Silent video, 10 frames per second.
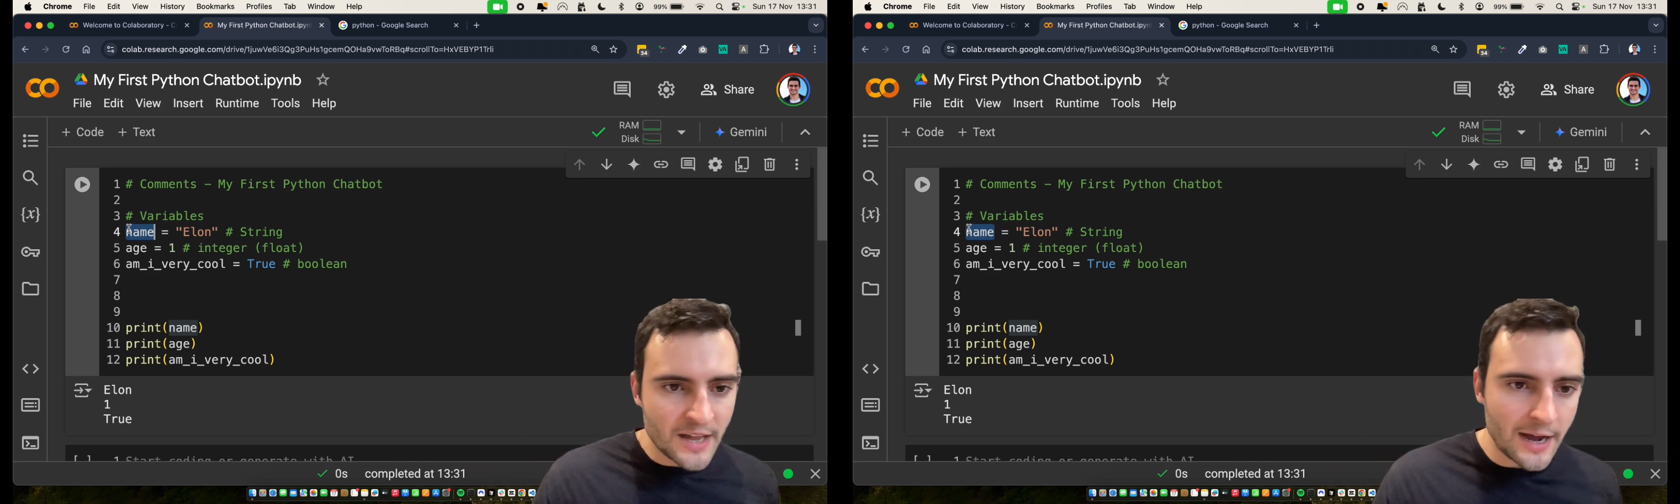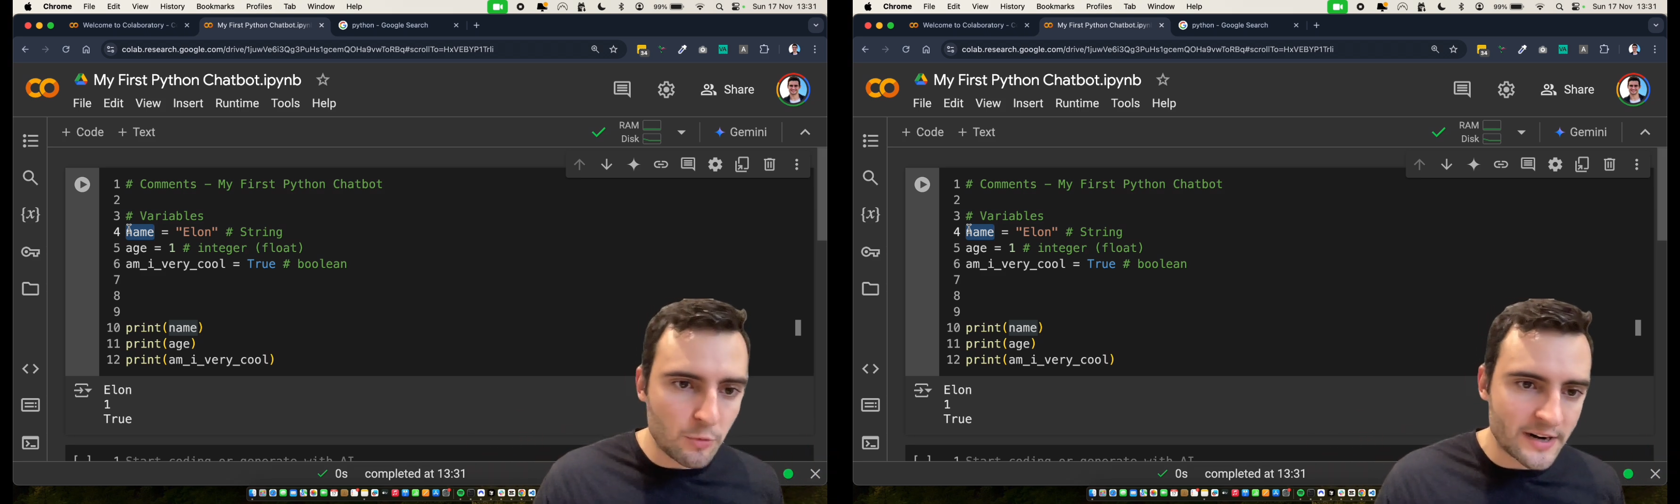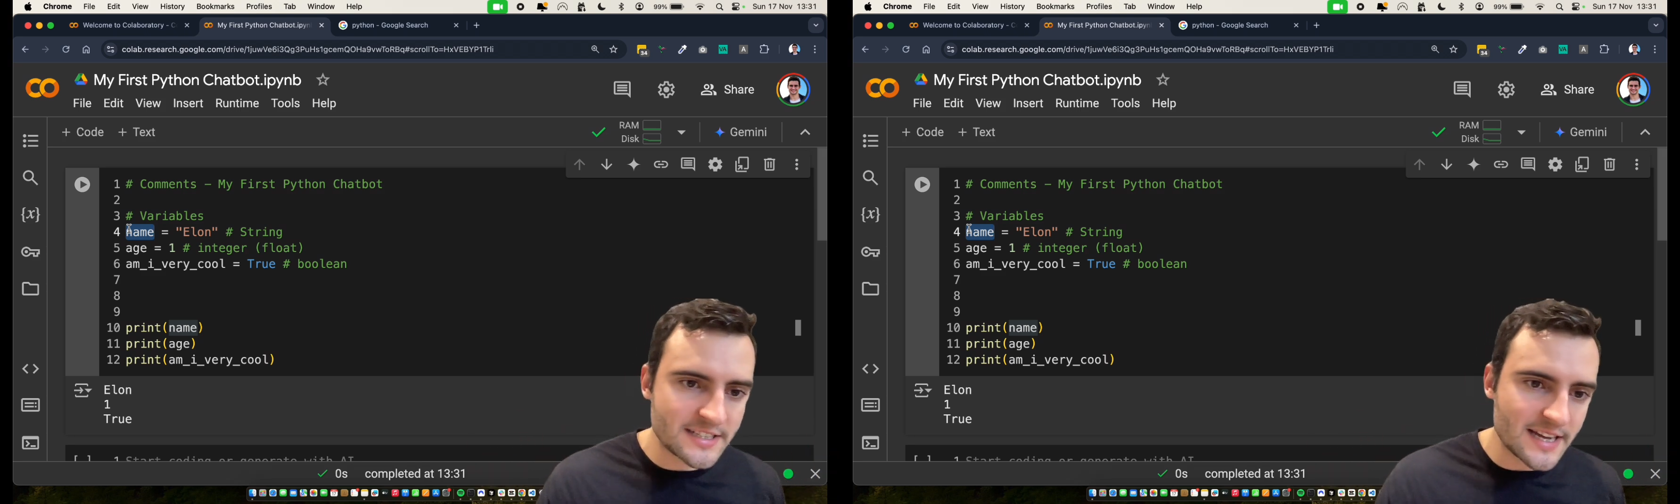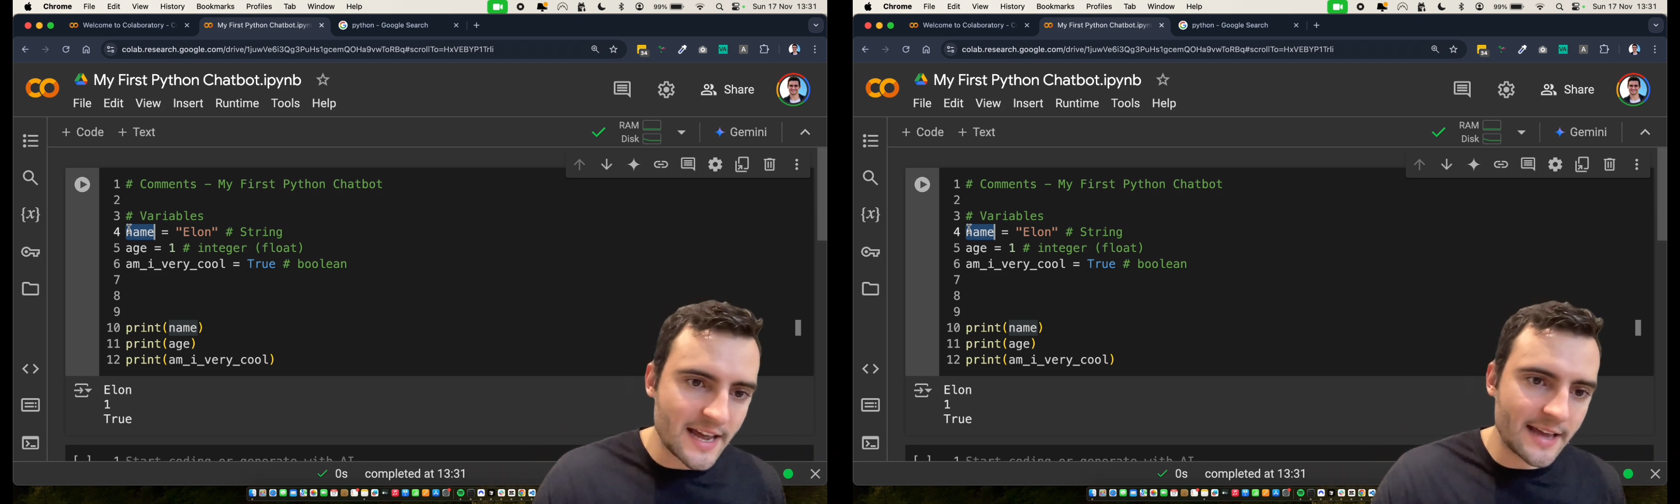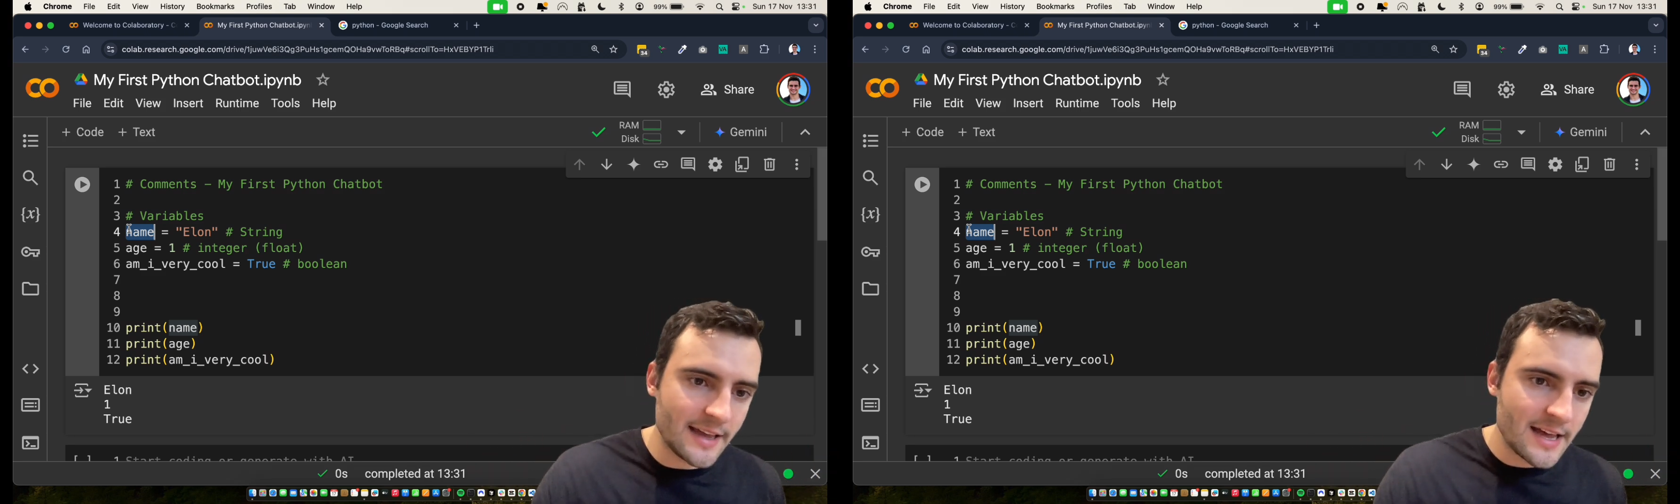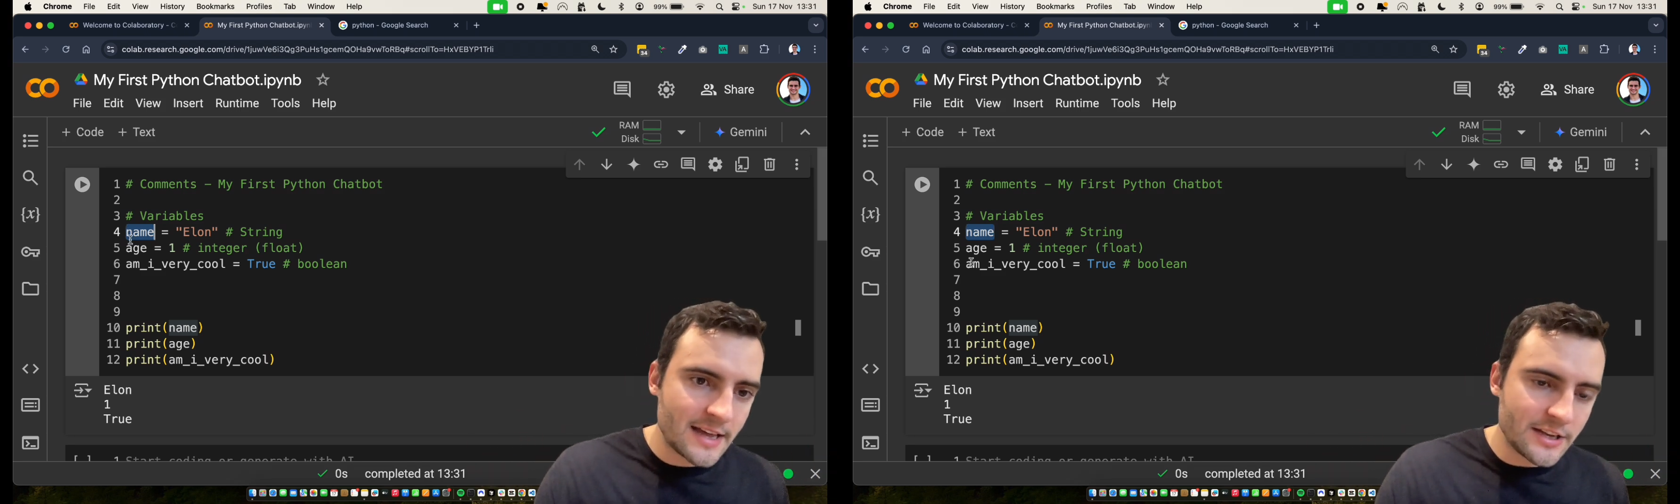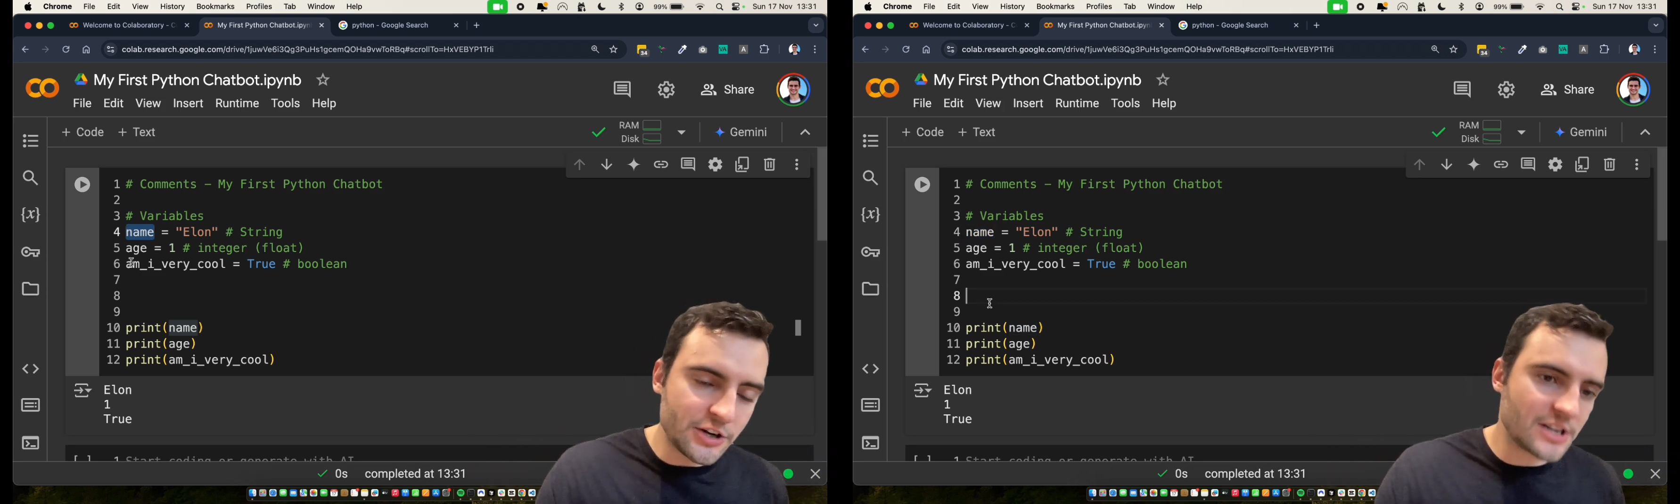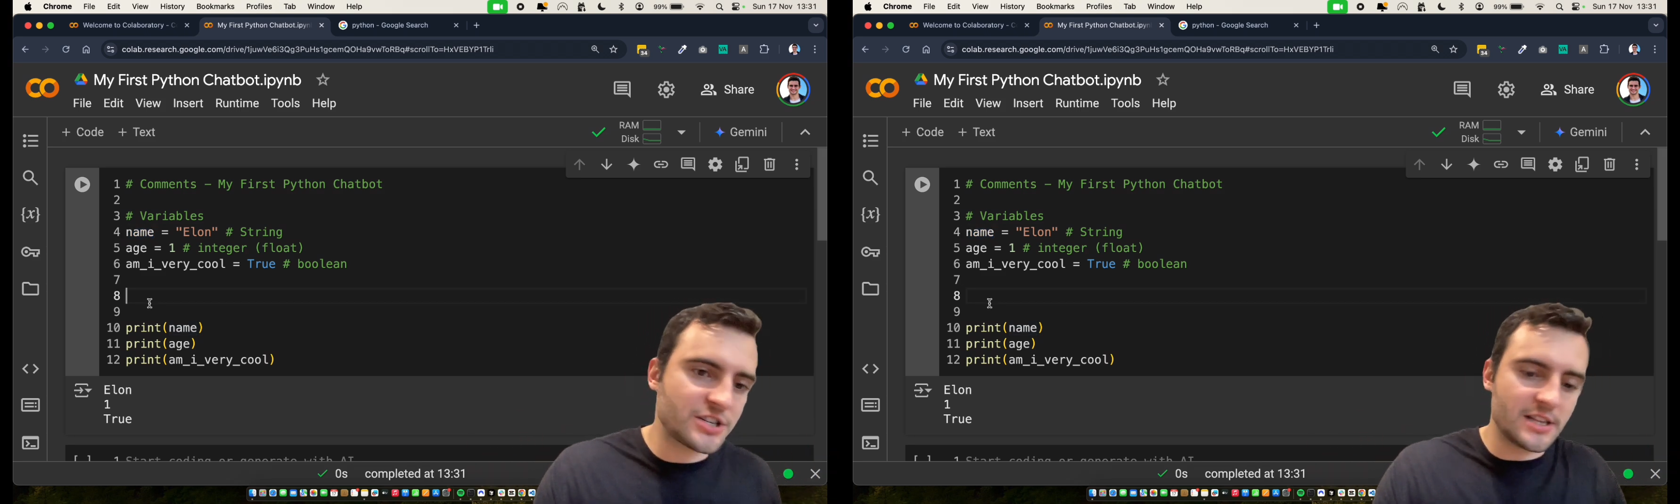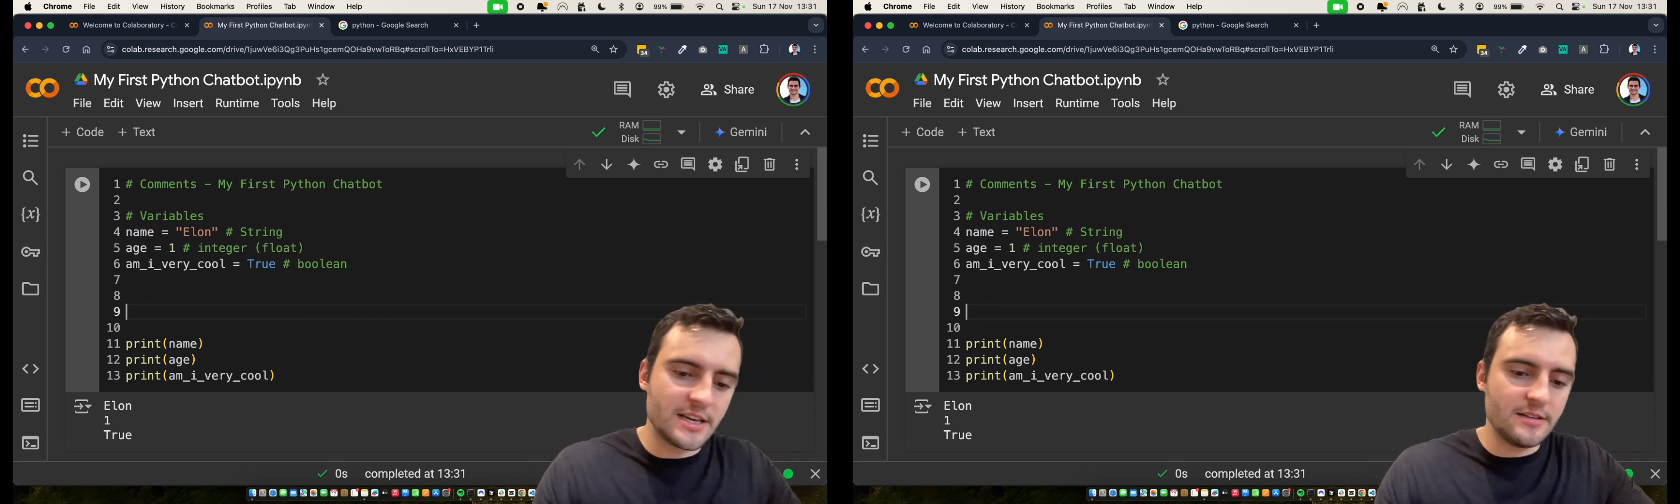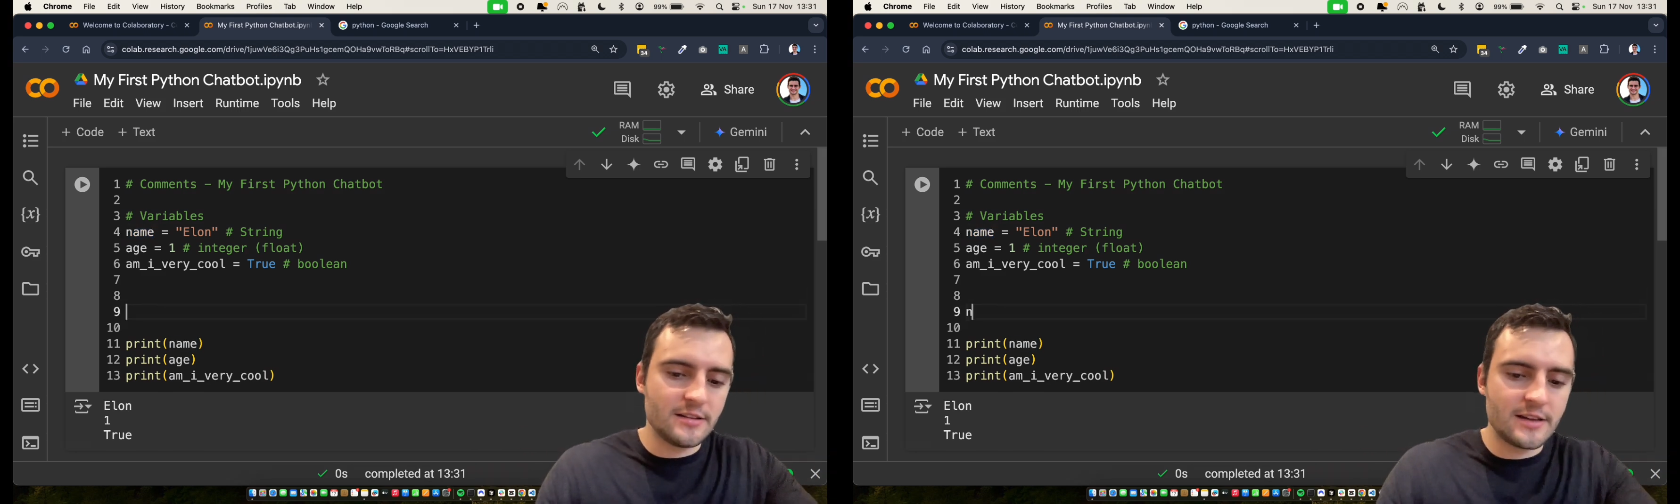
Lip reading: I want to say, actually,